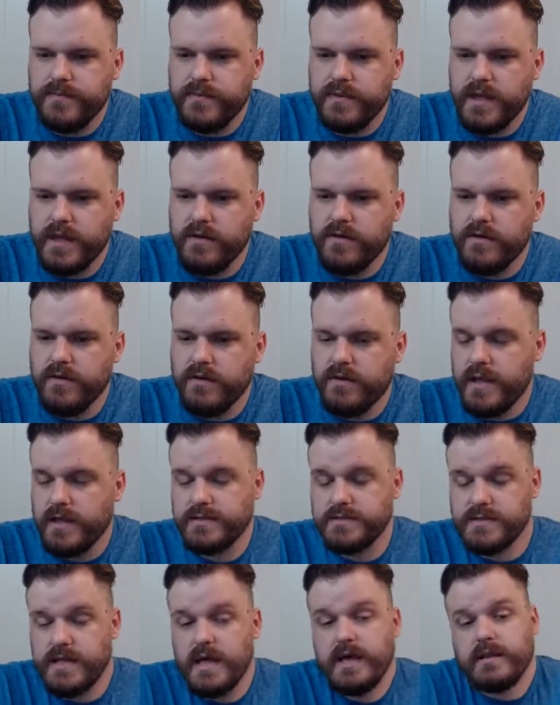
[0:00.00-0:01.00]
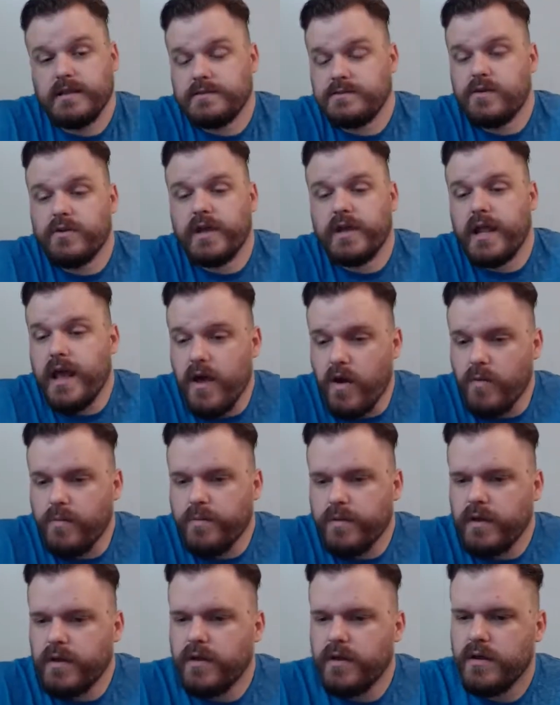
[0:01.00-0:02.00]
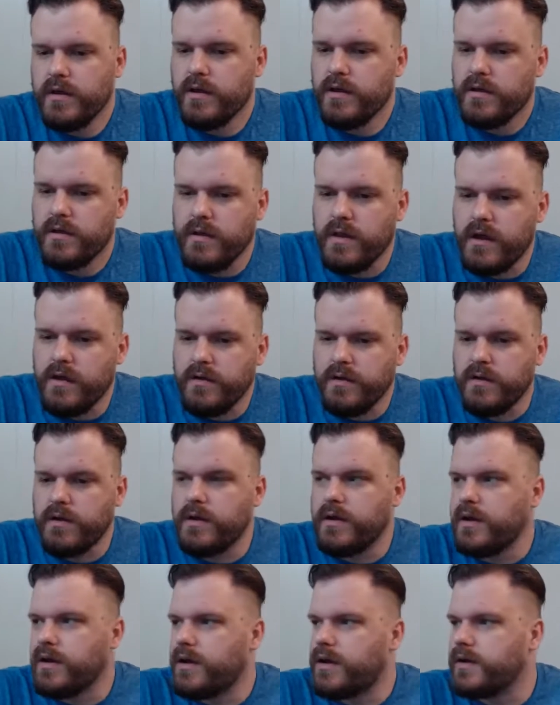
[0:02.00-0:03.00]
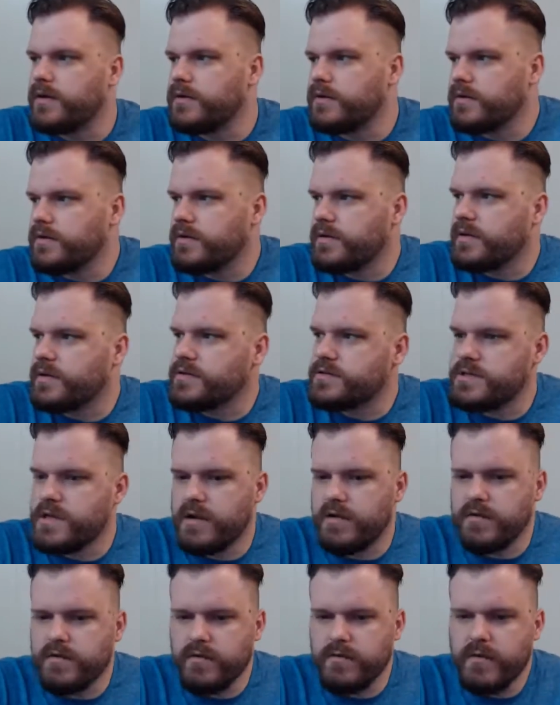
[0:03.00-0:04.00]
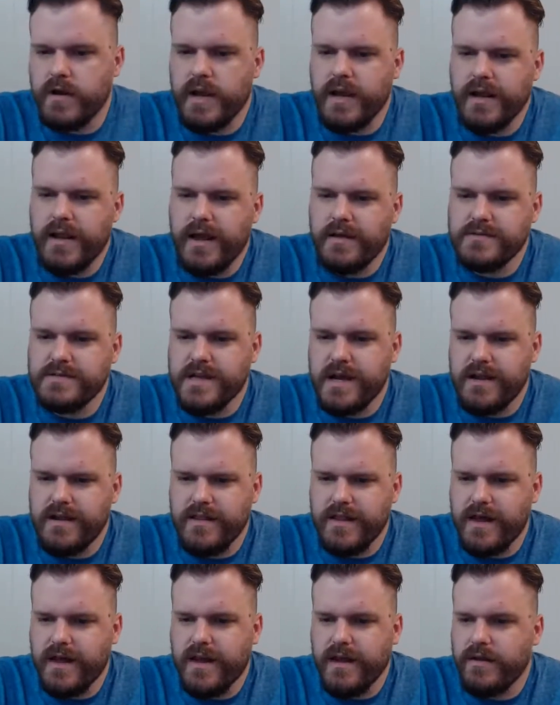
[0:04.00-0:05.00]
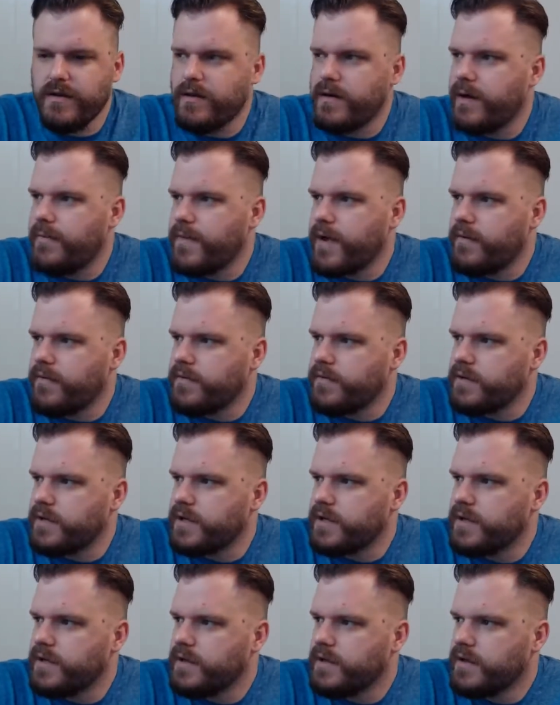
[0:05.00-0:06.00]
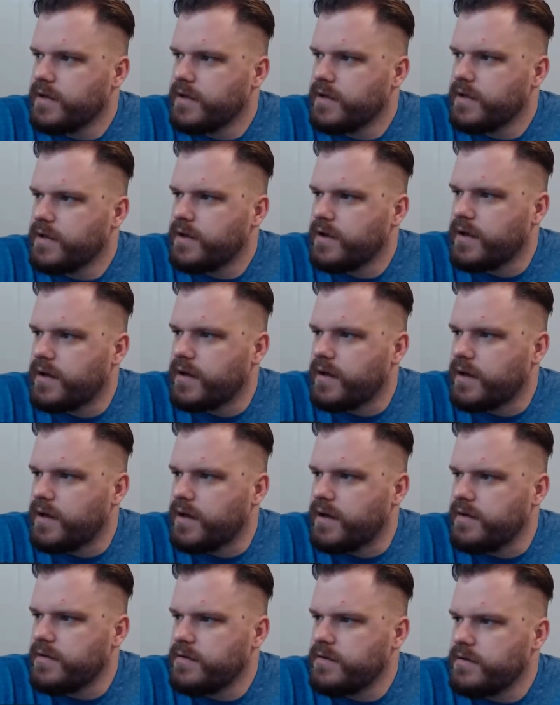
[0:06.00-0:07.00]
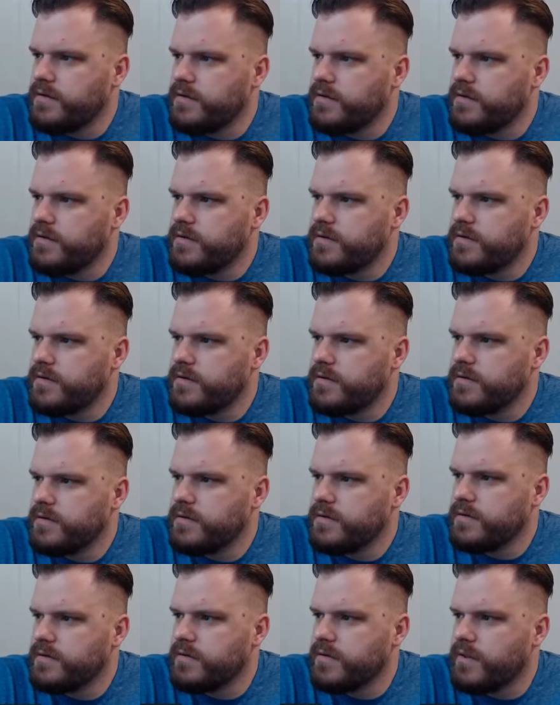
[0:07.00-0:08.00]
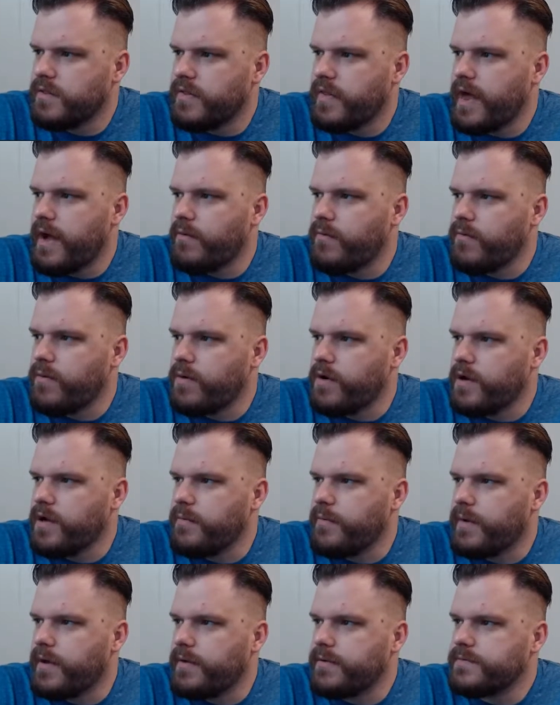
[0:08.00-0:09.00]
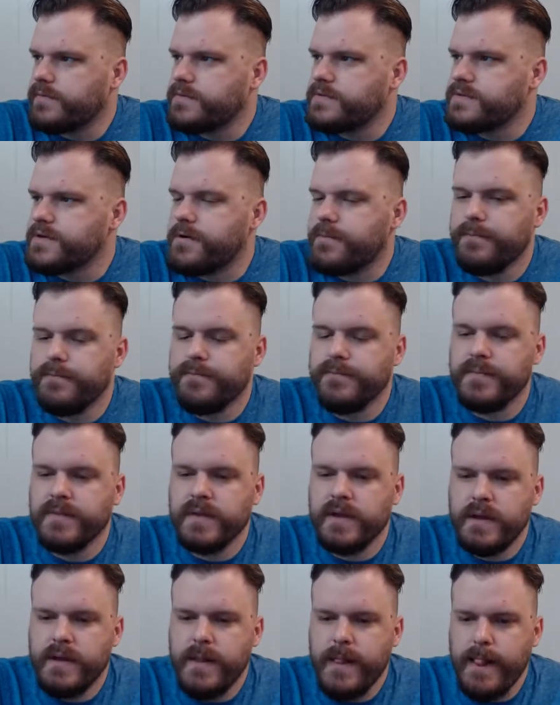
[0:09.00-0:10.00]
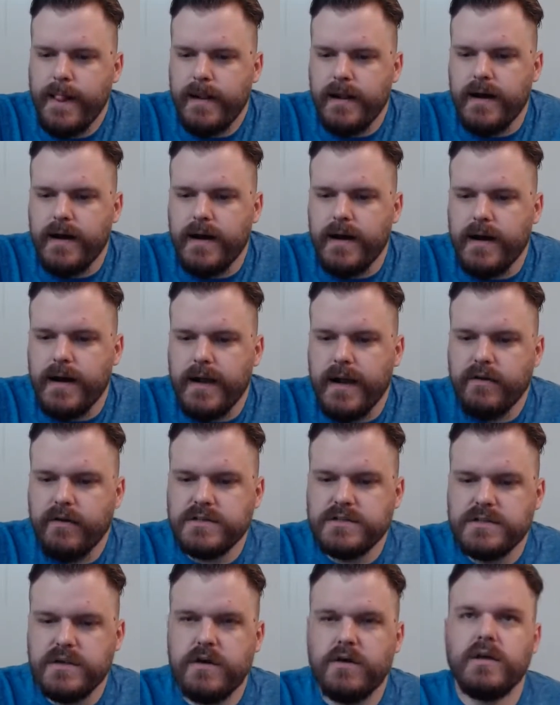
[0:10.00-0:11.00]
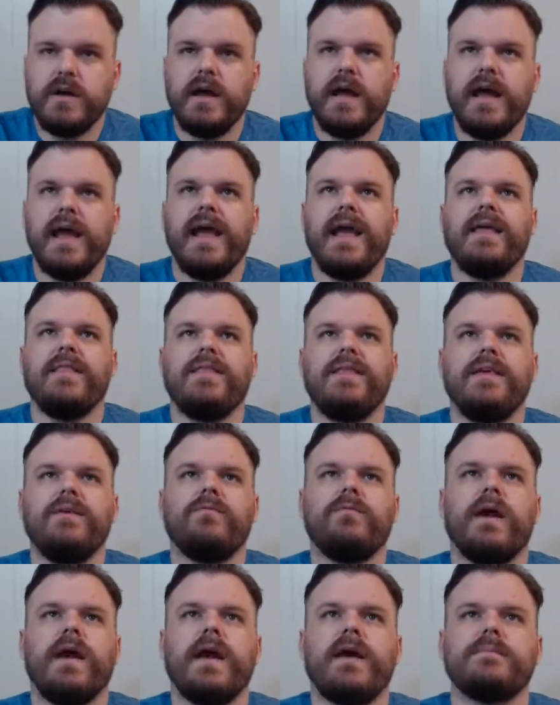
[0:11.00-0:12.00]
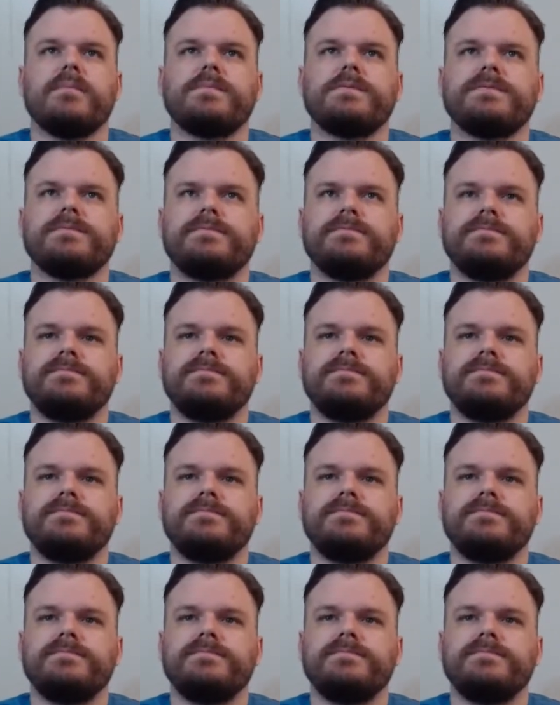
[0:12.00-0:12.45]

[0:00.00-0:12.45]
going to help the under in general. The rain outside of that, I'm not really that worried about. So Arizona and the Rams.